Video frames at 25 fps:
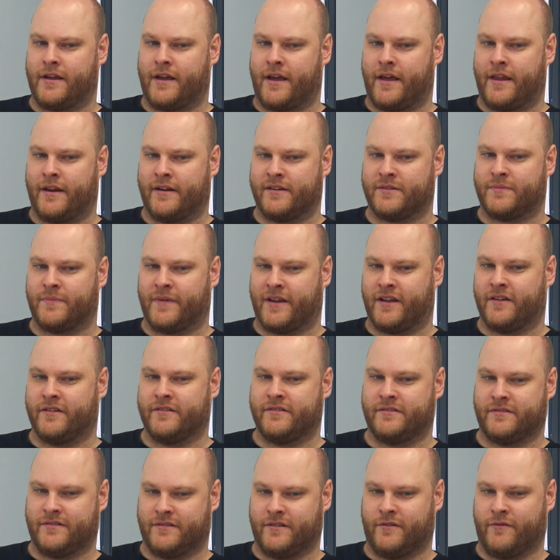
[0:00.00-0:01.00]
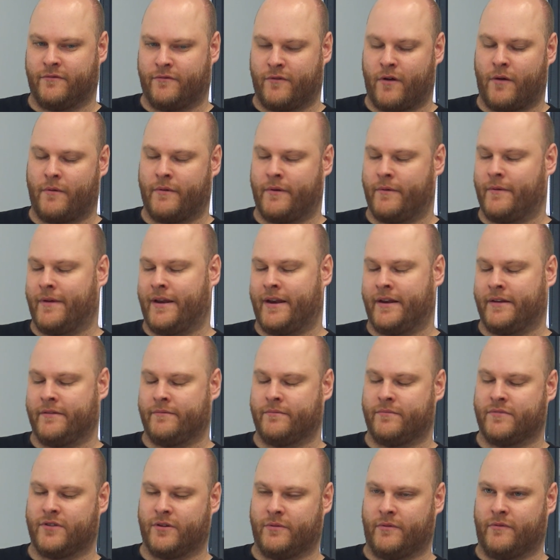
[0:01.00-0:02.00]
and it's because of what we went
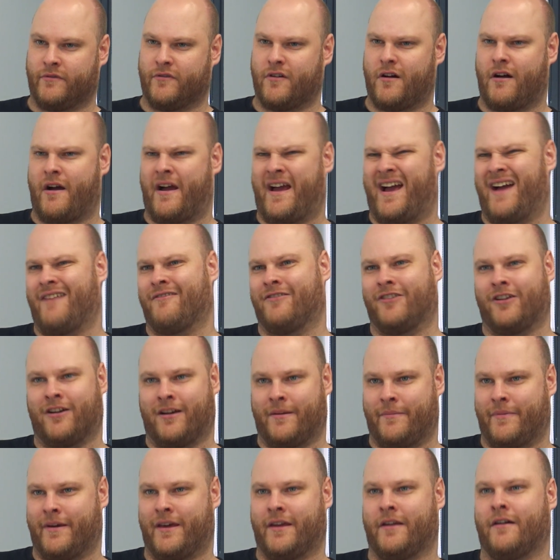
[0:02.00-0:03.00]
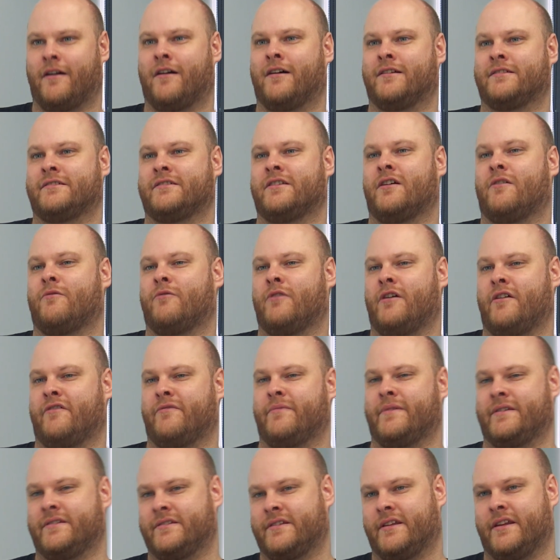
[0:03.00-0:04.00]
into. Well, I have an iPad. Oh, it's not
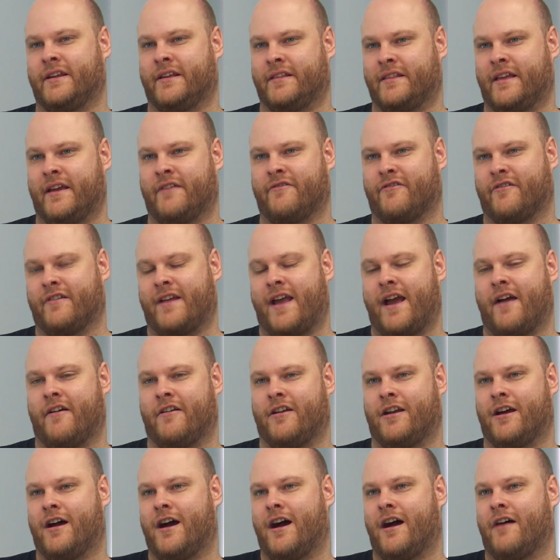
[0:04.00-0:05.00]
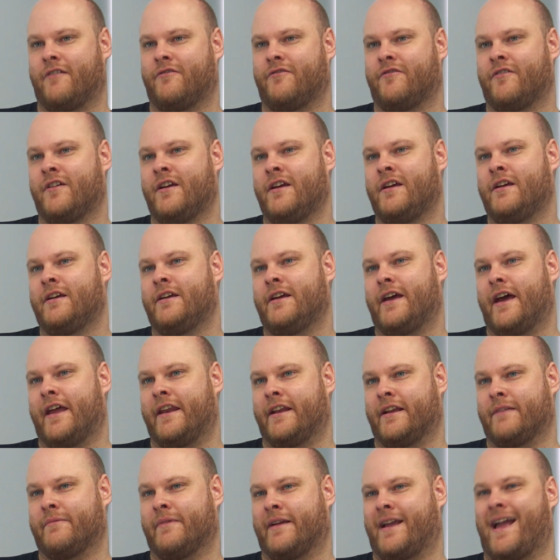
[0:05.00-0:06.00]
worth me sitting there for an hour and a half and
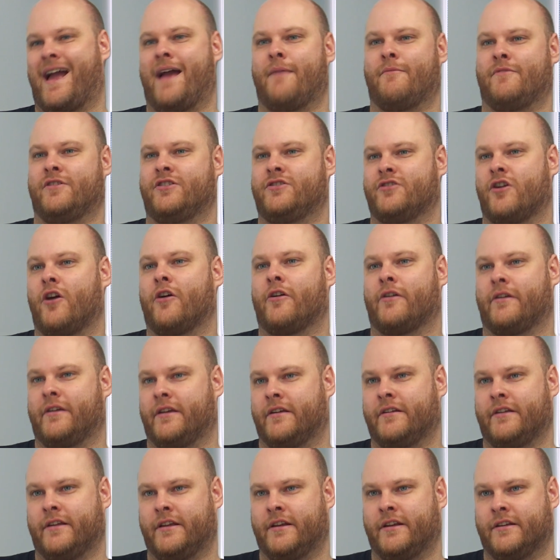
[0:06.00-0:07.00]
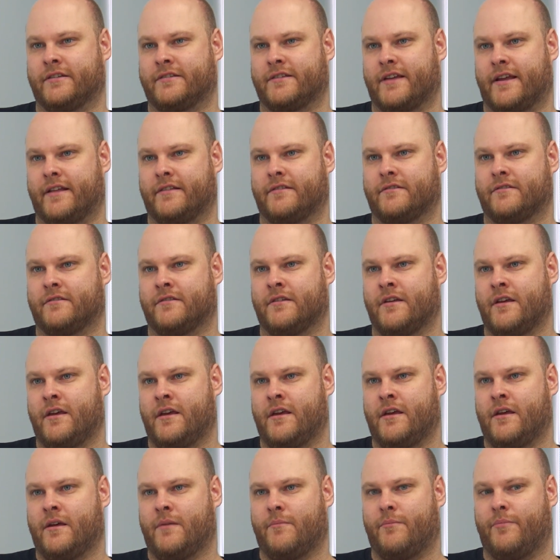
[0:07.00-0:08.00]
it became a joke in a sense. Yeah.
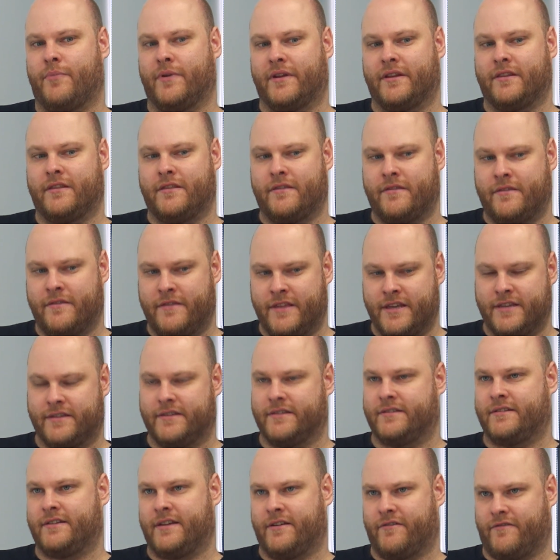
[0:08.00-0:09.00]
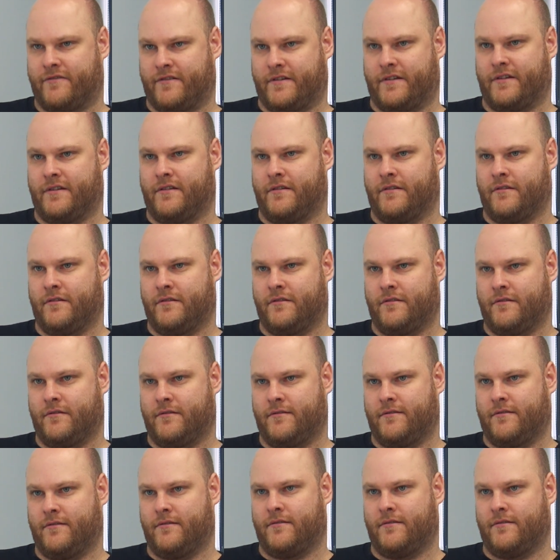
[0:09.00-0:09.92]
But this is different. It is,